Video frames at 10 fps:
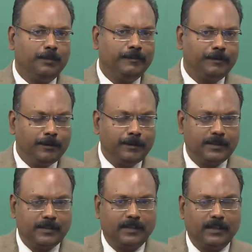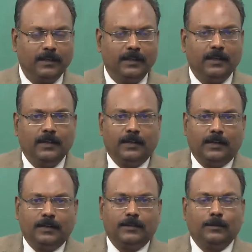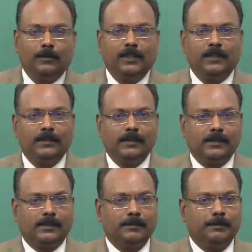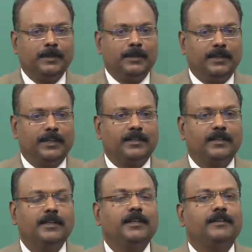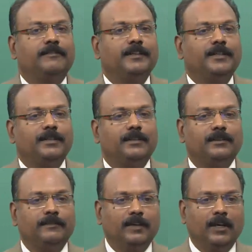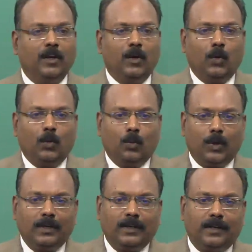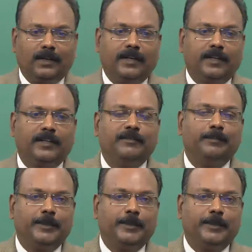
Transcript: Now, before we start, let us look at a simple dictionary definition of what attractive